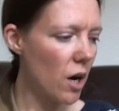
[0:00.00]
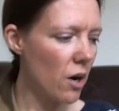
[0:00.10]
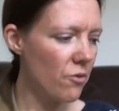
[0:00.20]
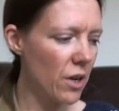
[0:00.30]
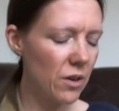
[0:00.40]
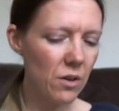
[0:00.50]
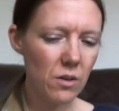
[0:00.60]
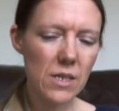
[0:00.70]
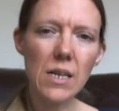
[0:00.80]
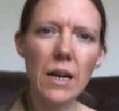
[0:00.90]
are in
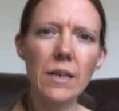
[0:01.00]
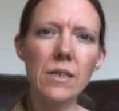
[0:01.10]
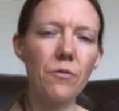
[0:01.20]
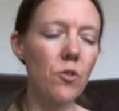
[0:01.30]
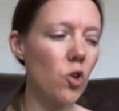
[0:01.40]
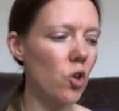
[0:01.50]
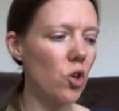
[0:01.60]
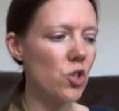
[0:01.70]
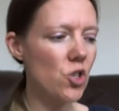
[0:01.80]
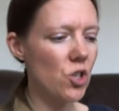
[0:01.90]
slightly different
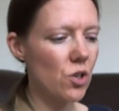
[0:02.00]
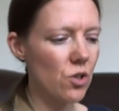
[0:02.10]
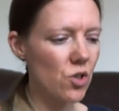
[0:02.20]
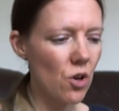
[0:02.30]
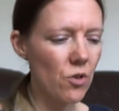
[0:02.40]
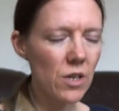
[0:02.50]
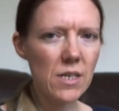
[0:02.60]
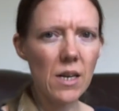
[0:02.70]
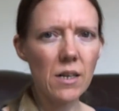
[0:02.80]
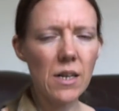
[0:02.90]
colours so they
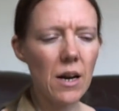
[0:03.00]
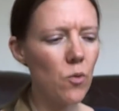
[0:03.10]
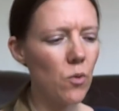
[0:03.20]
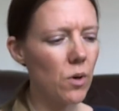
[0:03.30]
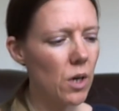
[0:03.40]
stand out.